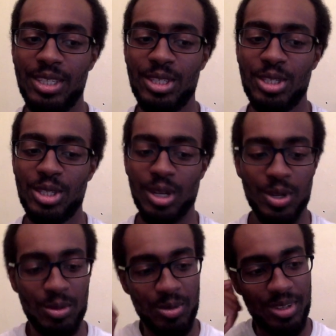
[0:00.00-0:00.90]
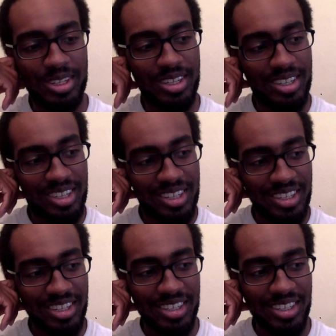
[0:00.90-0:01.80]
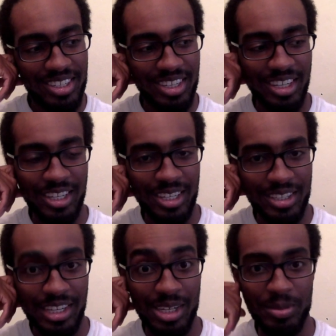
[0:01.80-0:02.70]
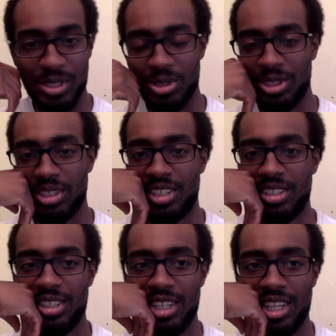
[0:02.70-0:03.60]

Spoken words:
So that'll be interesting.